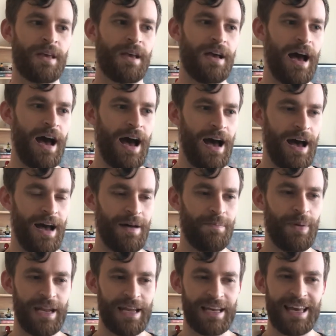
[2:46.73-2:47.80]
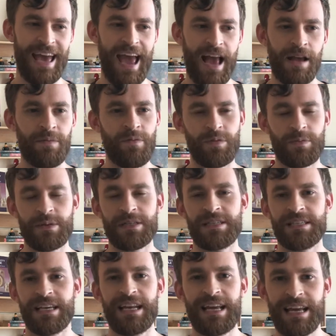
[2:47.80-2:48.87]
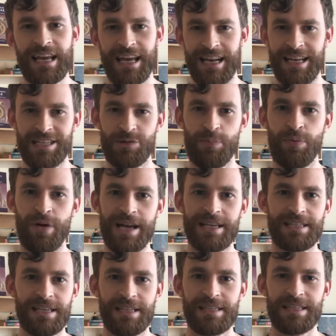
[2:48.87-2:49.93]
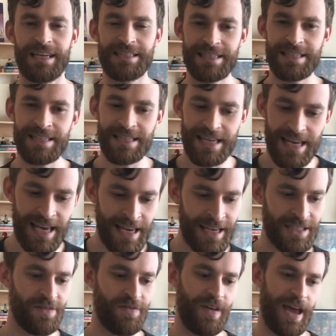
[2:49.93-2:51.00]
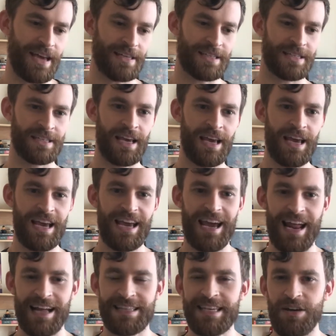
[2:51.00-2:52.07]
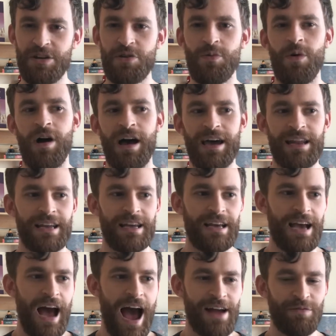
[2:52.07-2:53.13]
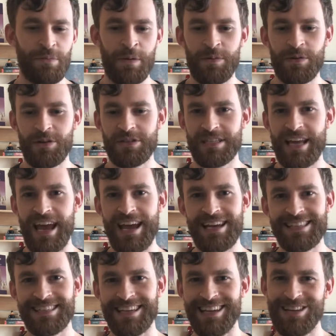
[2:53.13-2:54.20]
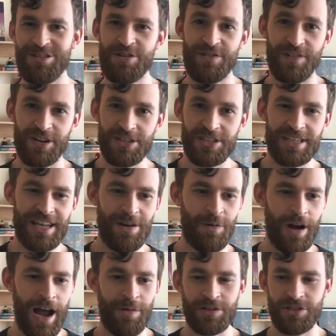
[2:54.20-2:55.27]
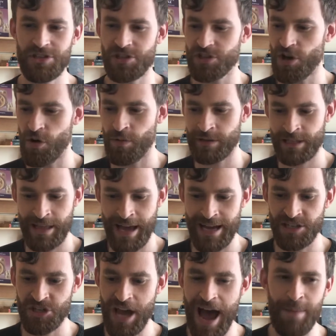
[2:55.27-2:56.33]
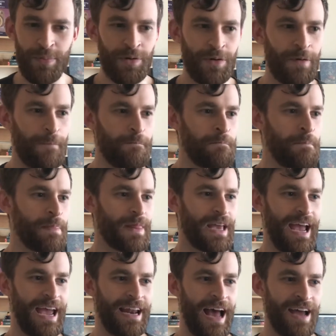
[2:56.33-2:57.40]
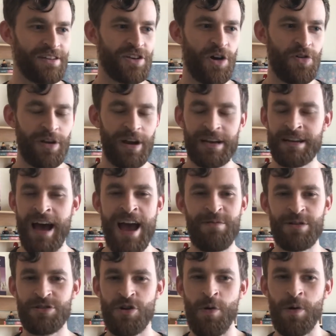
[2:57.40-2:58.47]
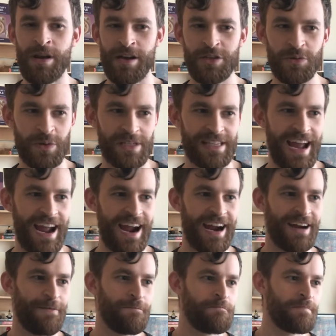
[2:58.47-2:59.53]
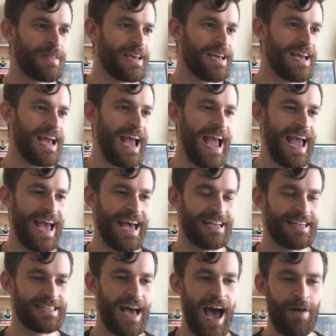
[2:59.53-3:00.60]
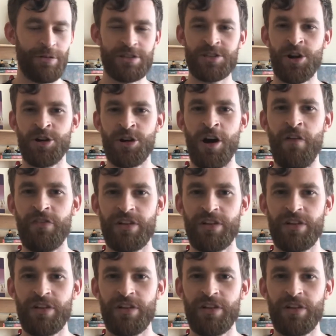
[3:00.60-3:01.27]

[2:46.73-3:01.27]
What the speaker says: but it came from sitting in His presence and seeking His face. And I tell you what, I remember those days in university where I would just go into that chapel, and I'd go there at night when no one else was there, and I would turn off the